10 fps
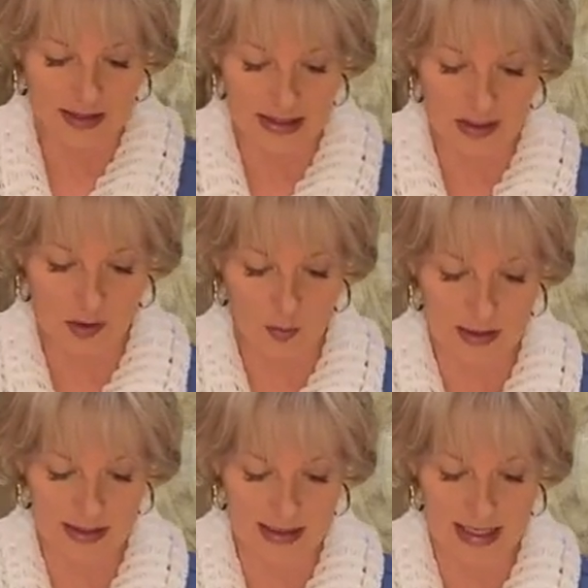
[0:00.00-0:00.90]
a
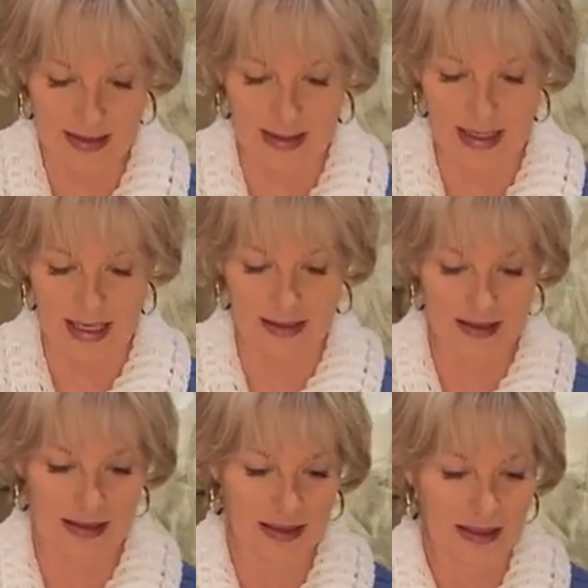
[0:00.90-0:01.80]
squiz at
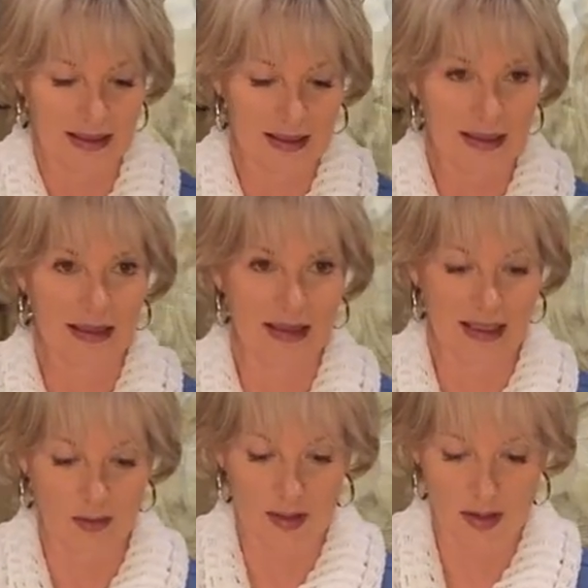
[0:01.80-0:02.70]
that? There
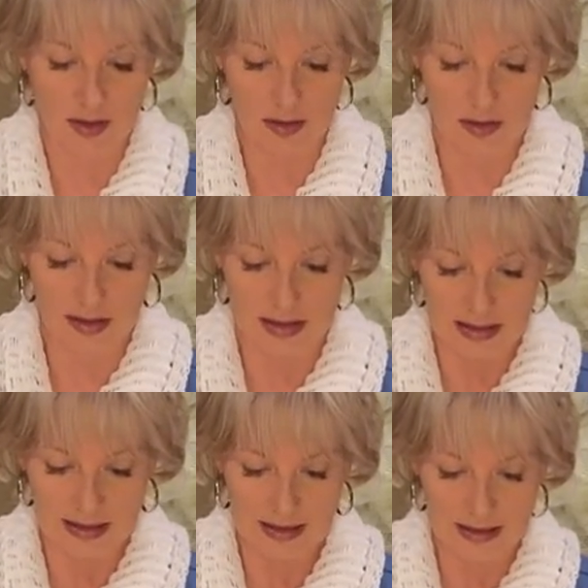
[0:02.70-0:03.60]
we go.
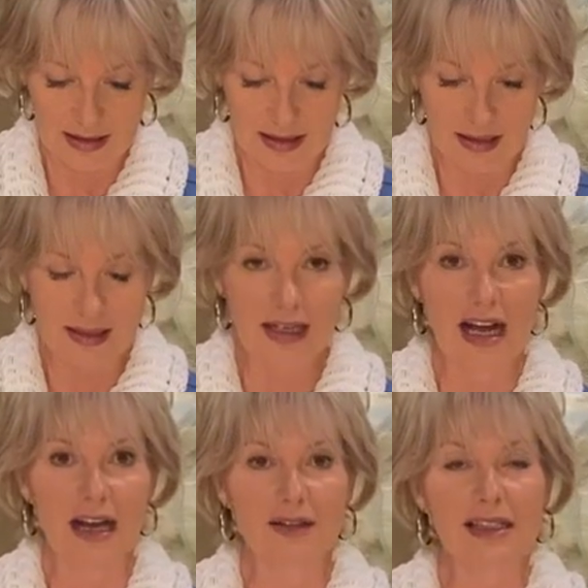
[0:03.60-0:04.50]

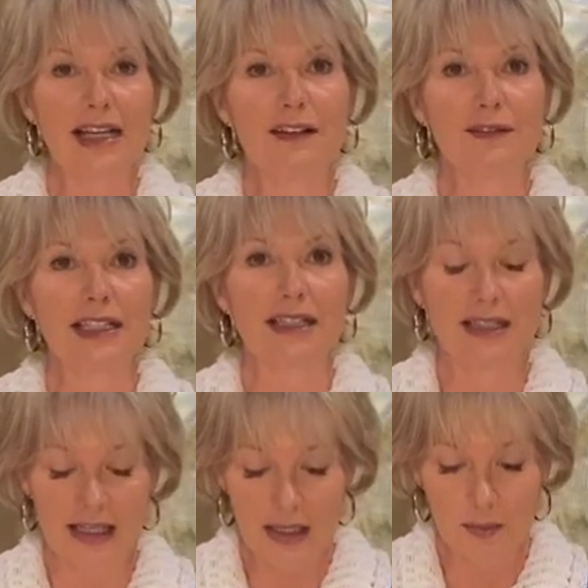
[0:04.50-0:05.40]
Our
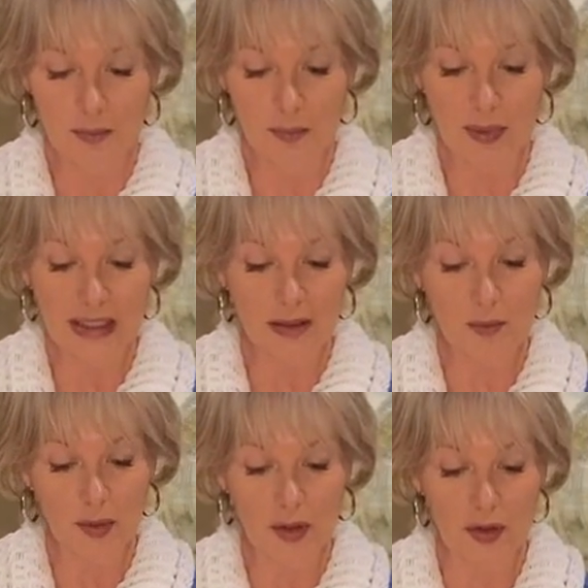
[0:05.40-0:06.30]
lovely
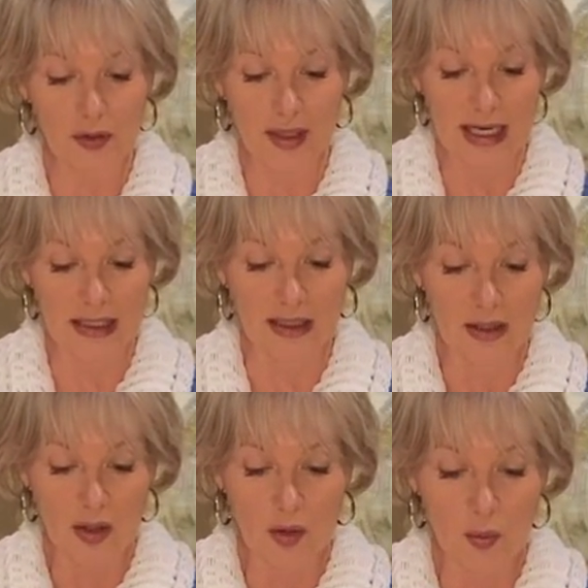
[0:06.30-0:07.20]
bean puree
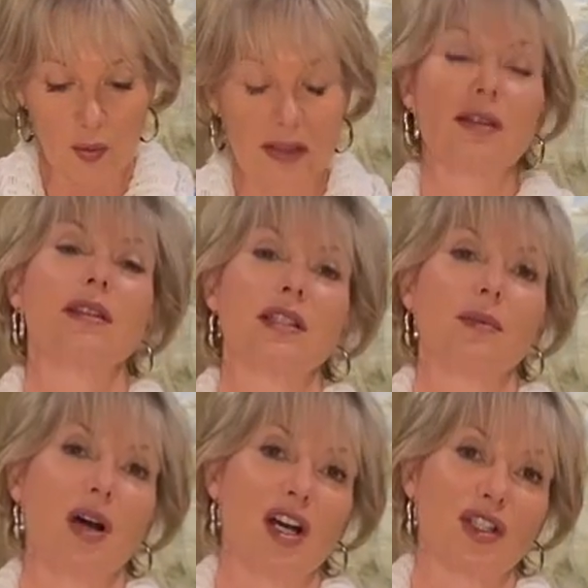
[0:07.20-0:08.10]
with
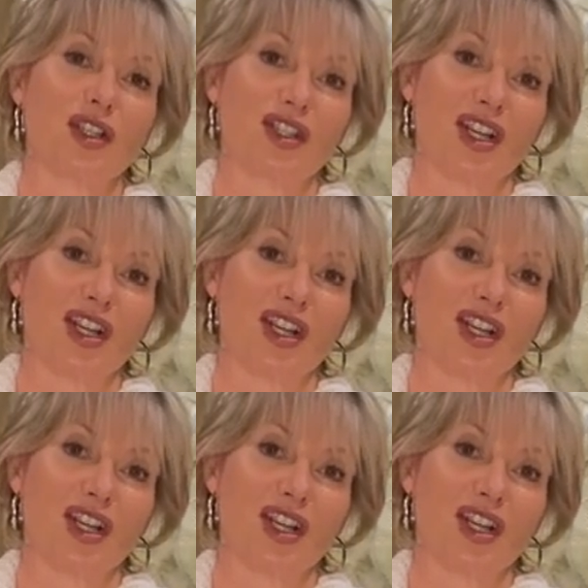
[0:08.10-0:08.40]
tomato